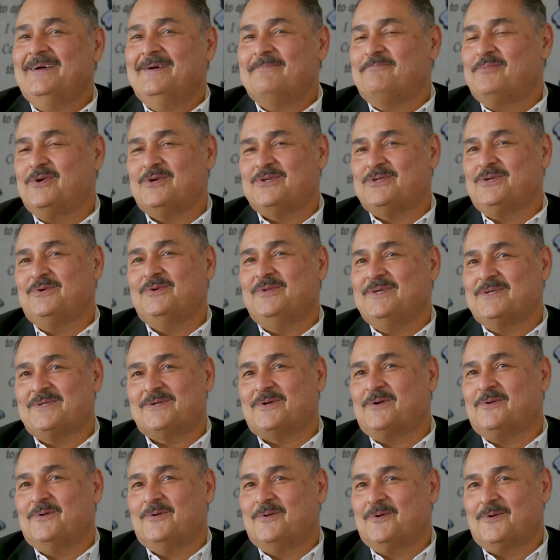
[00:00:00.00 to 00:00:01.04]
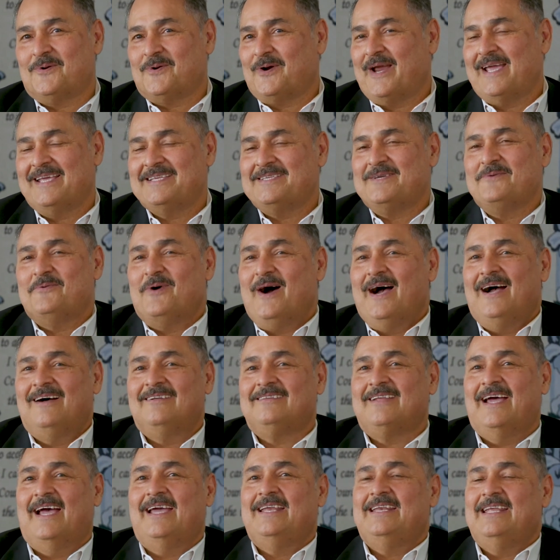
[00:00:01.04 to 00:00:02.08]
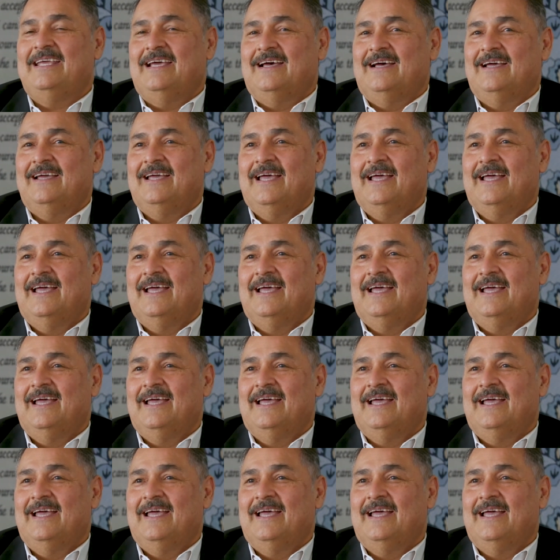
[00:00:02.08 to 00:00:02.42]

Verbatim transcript: pursue this crazy, wild idea?